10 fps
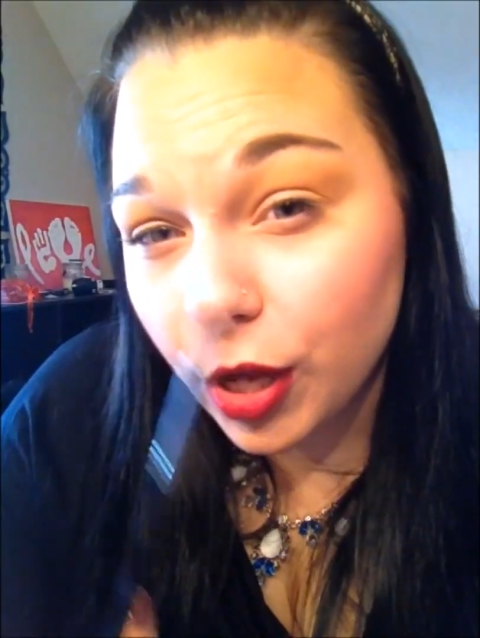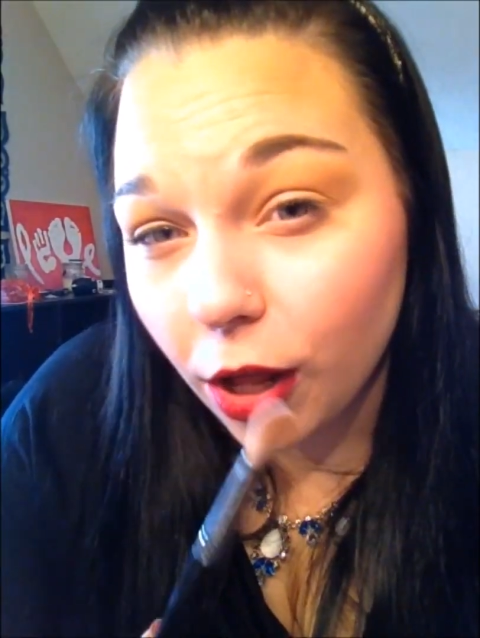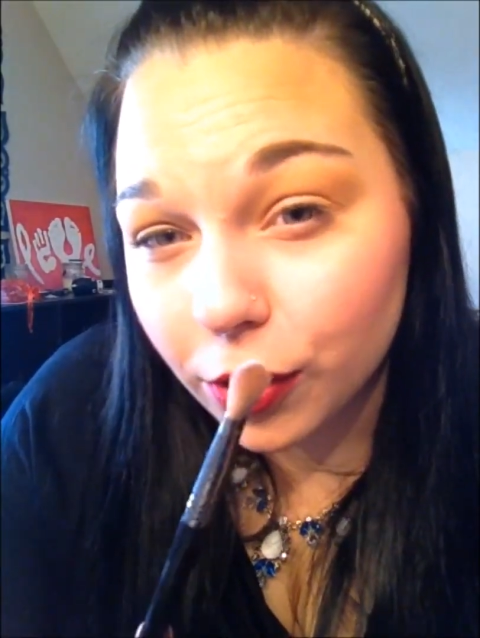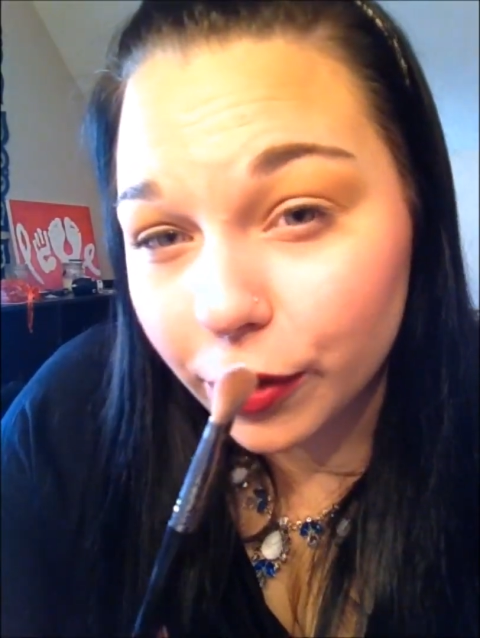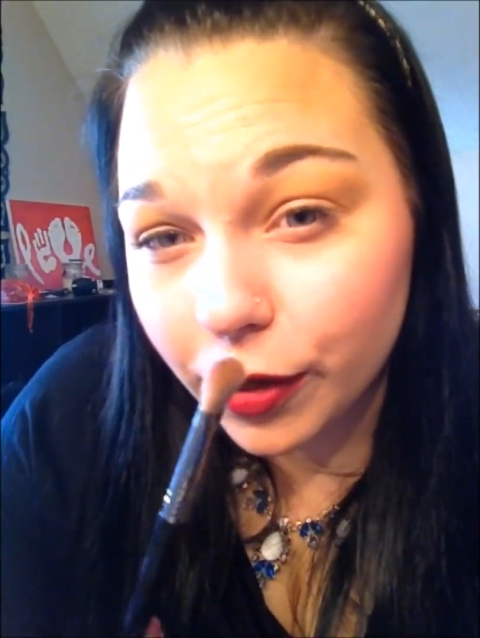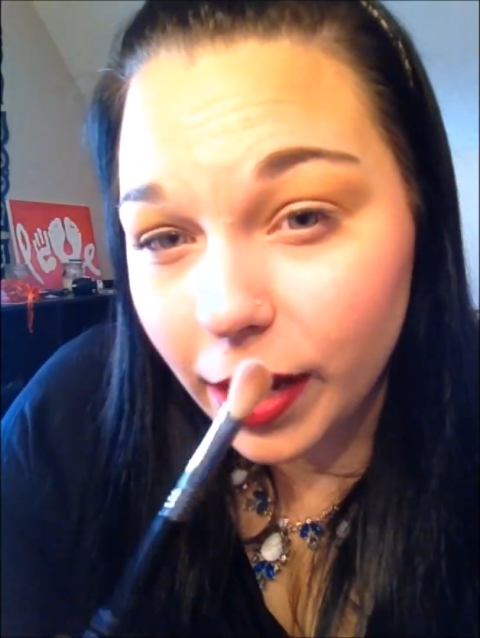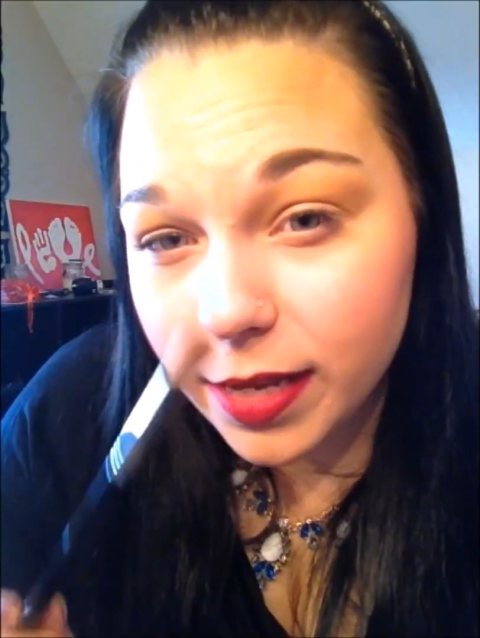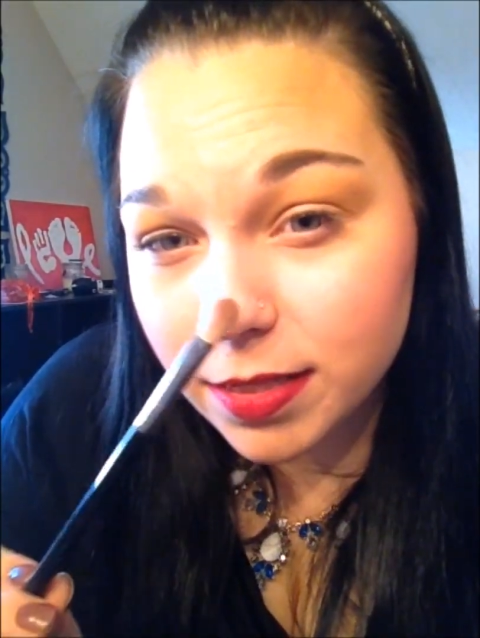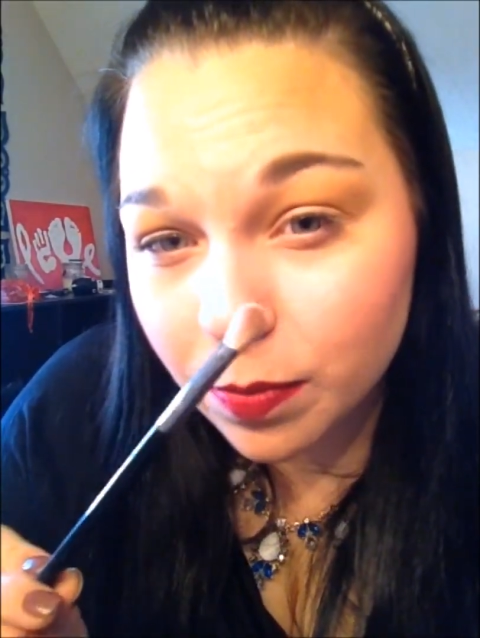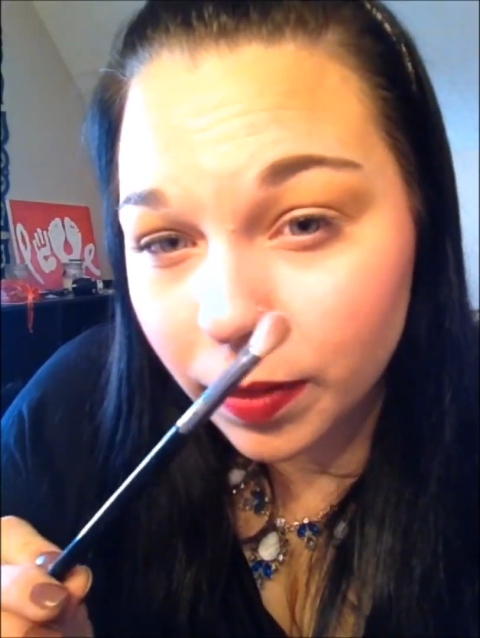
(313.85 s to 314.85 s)
color
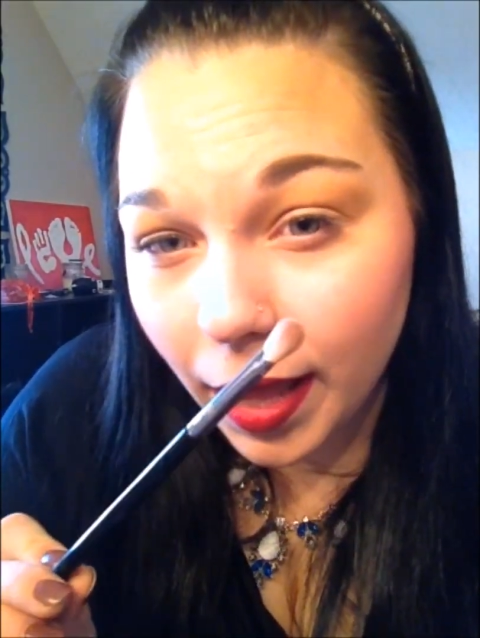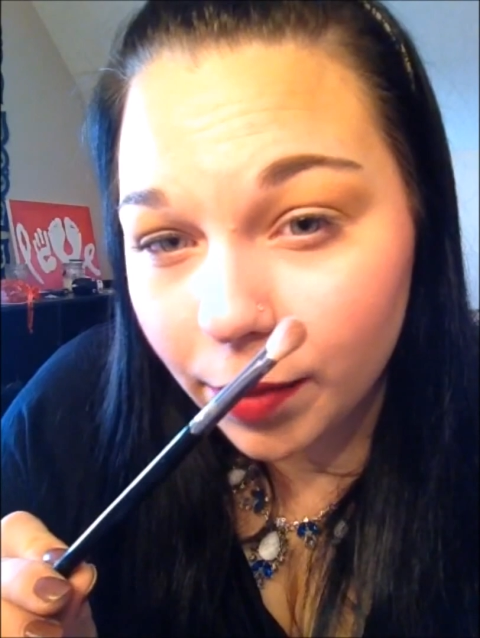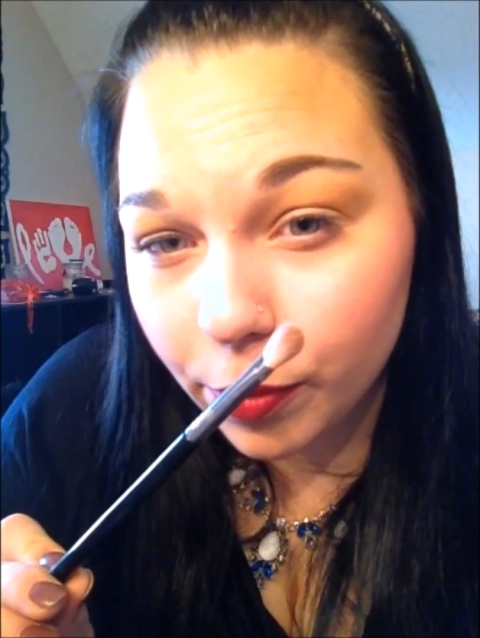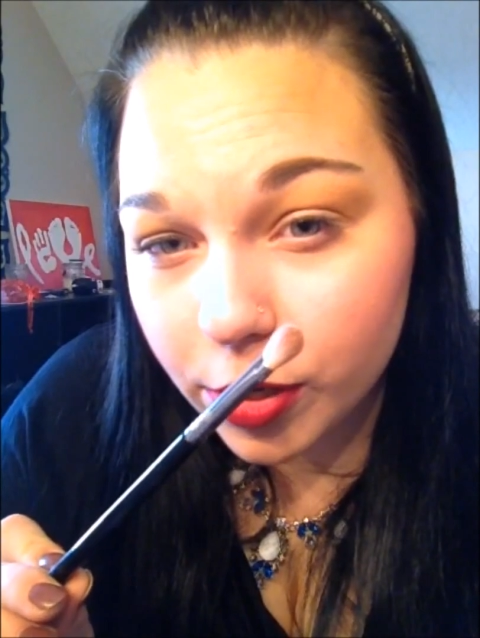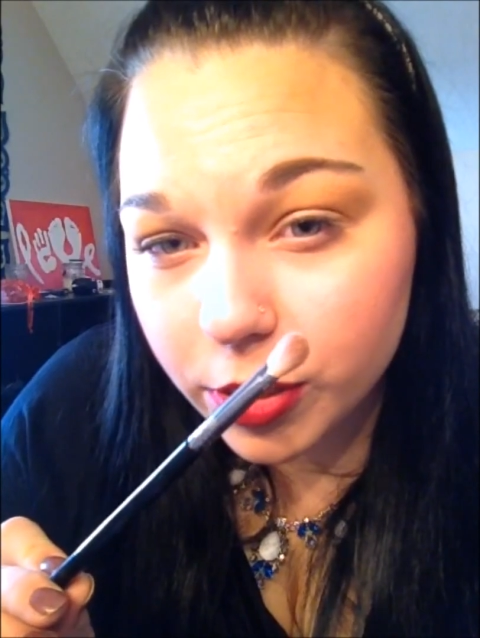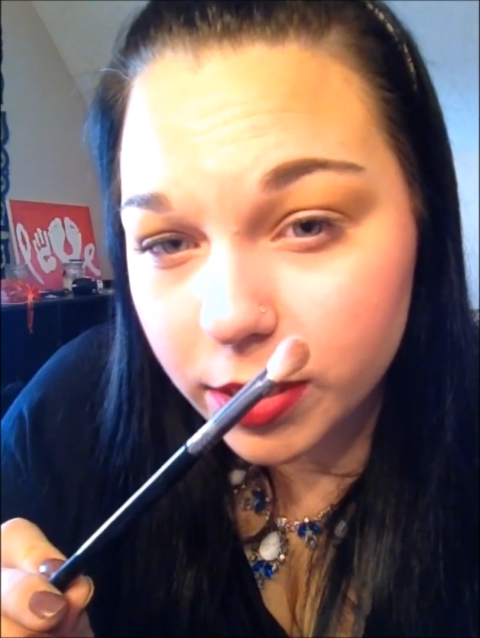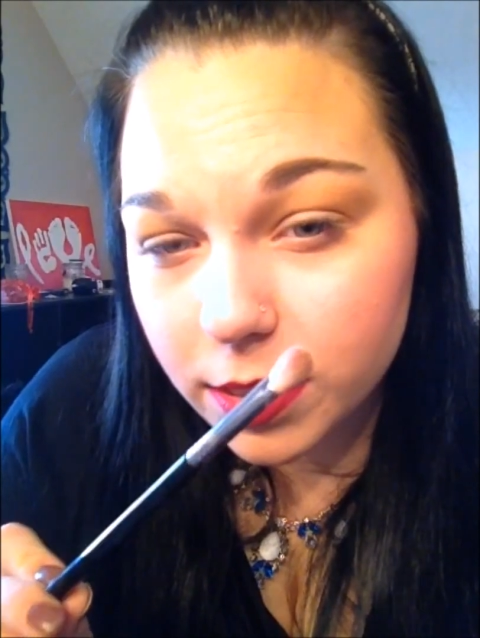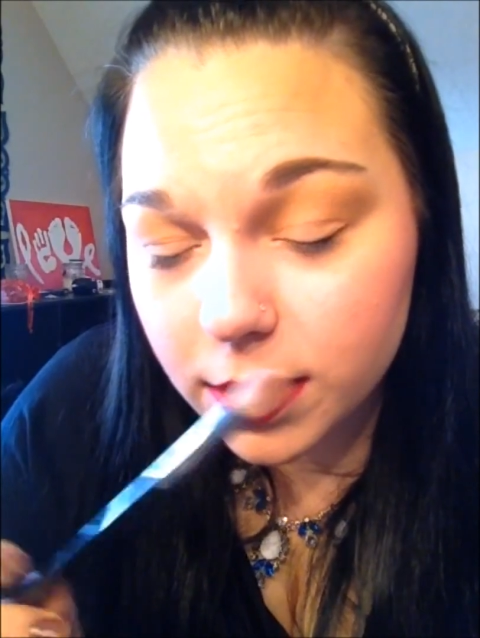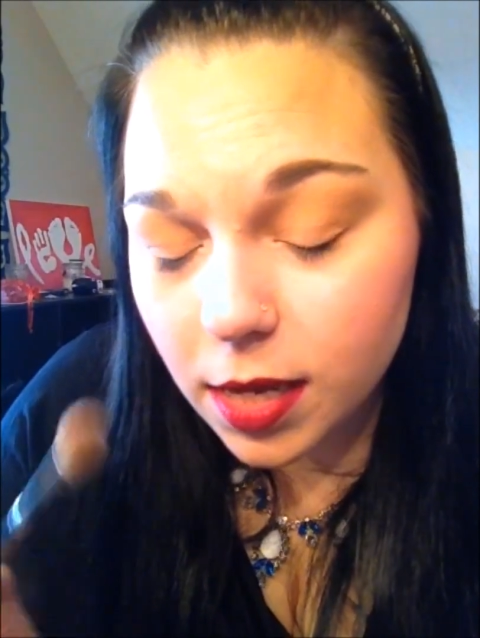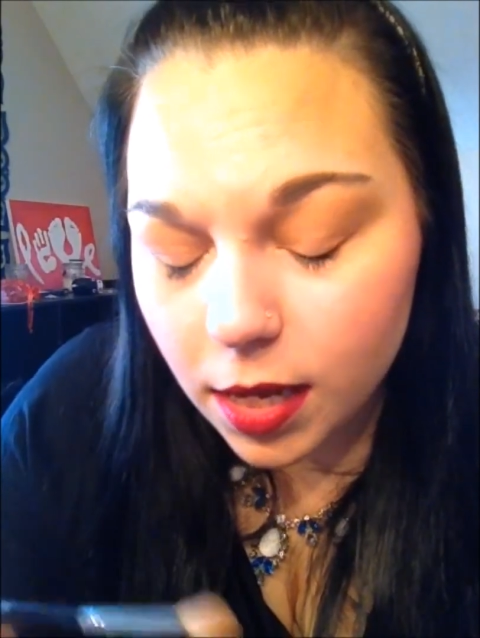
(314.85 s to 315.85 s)
as the black
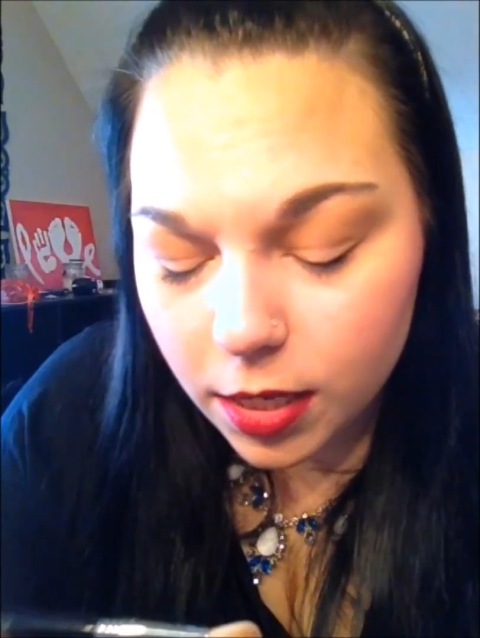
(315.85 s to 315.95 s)
brushes